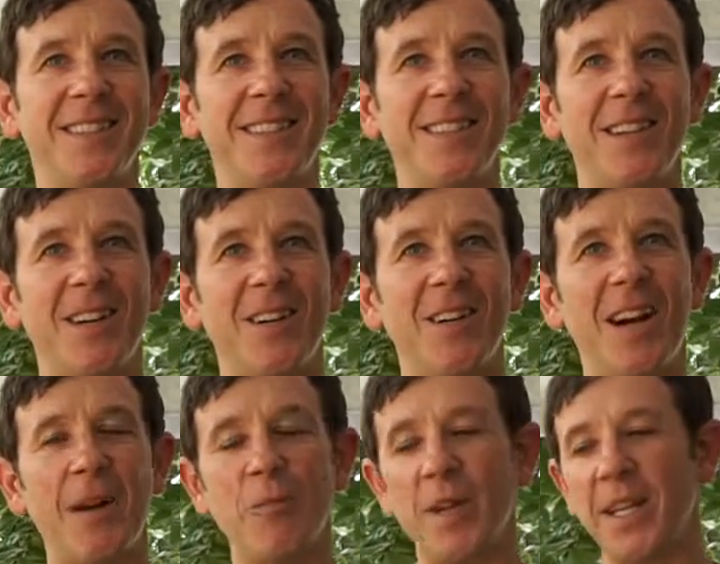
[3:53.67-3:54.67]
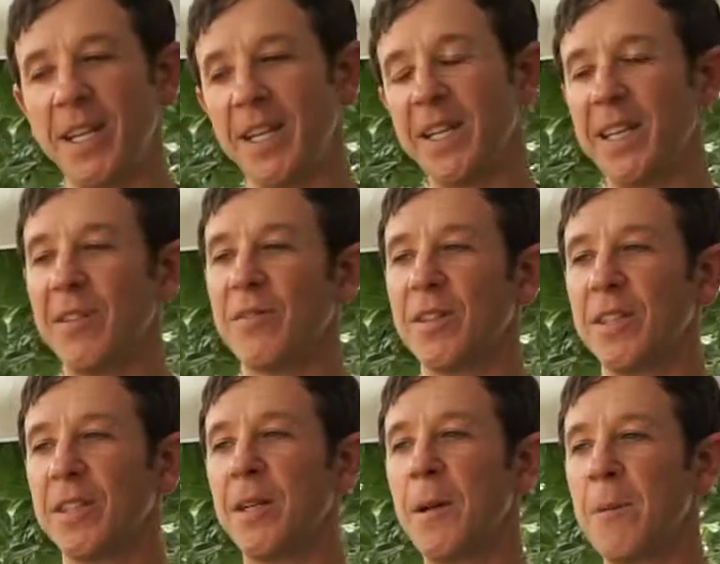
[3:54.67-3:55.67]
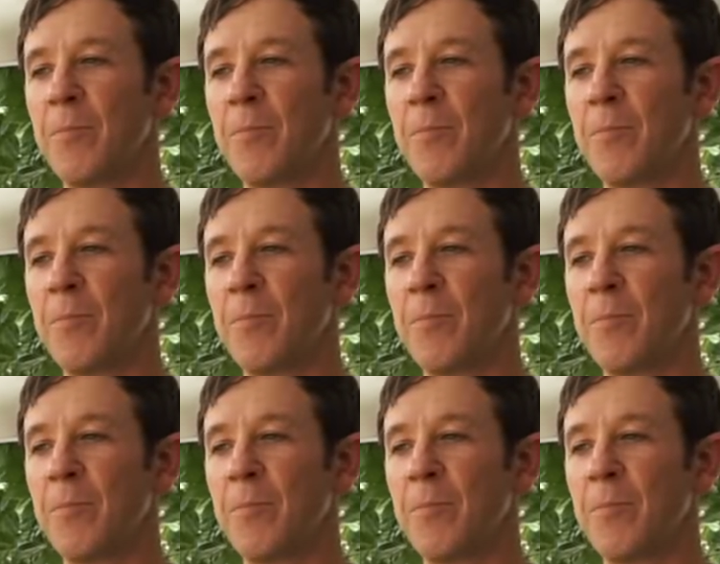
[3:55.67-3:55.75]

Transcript: you know, and we even